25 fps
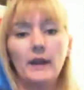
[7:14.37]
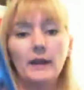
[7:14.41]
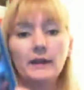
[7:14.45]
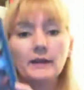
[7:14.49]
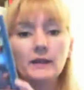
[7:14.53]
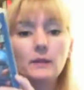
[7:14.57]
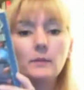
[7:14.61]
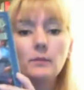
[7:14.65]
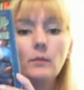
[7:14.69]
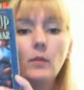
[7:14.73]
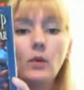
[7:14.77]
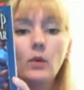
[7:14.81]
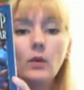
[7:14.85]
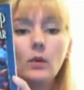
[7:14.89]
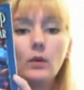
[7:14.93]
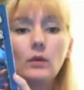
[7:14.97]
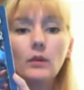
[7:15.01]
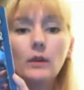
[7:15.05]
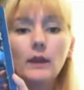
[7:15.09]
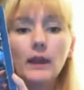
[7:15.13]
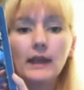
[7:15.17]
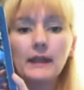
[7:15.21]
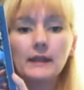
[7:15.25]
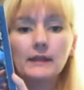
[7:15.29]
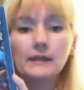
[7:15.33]
Brandon Mull
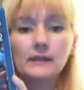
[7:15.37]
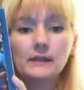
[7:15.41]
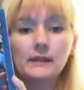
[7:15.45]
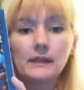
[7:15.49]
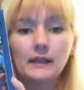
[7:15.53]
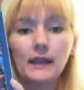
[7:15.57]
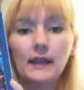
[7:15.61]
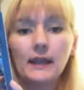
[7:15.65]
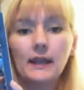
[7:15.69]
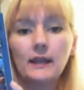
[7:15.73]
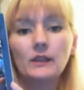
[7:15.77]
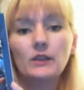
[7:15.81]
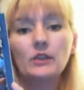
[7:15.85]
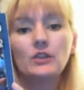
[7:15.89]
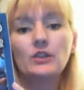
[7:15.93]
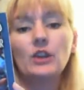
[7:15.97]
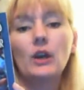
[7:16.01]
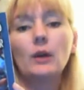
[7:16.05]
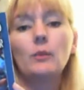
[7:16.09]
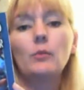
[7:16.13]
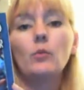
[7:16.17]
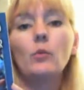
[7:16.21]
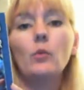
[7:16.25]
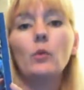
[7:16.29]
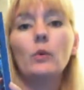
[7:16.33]
has the Candy
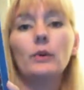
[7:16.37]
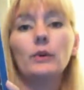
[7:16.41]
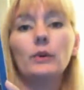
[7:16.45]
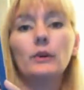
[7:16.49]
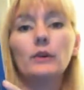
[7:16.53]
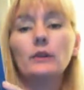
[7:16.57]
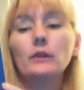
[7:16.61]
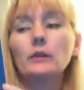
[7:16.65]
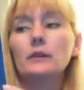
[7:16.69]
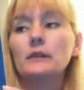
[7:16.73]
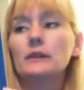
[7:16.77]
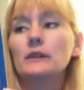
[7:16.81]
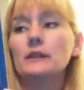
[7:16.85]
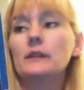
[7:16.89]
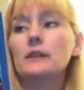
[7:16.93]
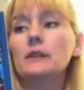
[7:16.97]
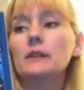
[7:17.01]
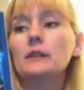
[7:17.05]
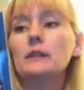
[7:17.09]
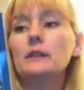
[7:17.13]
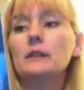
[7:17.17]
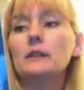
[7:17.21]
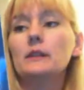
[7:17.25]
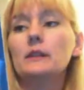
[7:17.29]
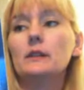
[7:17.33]
Shop War
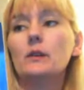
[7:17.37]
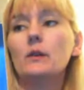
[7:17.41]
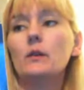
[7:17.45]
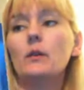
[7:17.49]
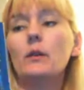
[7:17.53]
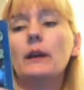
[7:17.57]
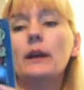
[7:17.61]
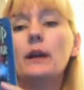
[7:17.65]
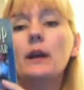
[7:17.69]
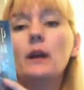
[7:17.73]
series, so I